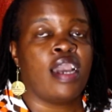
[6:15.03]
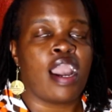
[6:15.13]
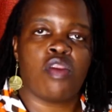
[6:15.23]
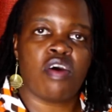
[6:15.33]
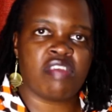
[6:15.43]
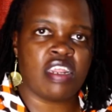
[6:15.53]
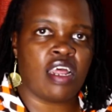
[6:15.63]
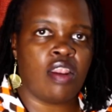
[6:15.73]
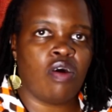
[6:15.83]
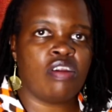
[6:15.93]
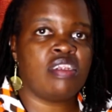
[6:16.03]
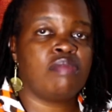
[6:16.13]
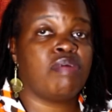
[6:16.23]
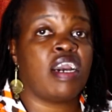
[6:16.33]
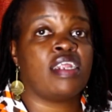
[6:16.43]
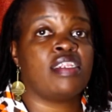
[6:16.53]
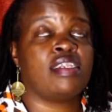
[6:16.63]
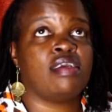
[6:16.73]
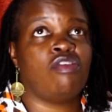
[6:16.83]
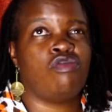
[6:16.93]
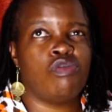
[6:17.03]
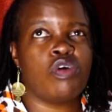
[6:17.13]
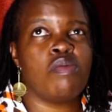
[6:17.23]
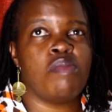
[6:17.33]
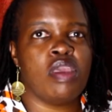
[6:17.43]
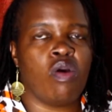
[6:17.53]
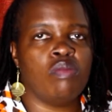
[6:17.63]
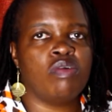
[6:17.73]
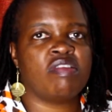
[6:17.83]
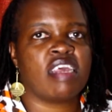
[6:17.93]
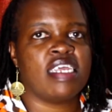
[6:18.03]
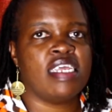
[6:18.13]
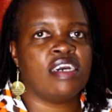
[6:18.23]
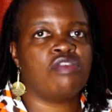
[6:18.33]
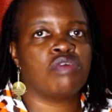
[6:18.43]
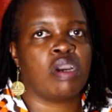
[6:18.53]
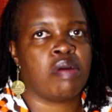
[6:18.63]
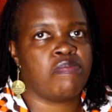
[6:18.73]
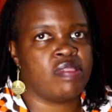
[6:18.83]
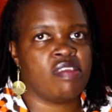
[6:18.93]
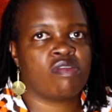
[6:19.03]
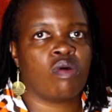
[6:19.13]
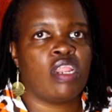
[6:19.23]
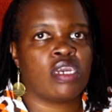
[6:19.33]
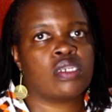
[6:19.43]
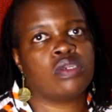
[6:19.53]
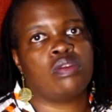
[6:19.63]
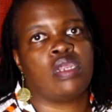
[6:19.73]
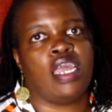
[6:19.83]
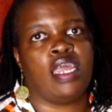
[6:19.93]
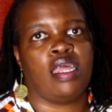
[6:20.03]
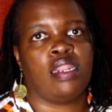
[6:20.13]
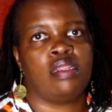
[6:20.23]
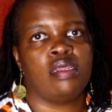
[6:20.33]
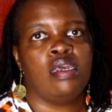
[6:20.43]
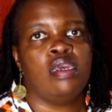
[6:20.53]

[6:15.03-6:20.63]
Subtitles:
I know I've said a lot, but it took me almost a year to come up with this collection, and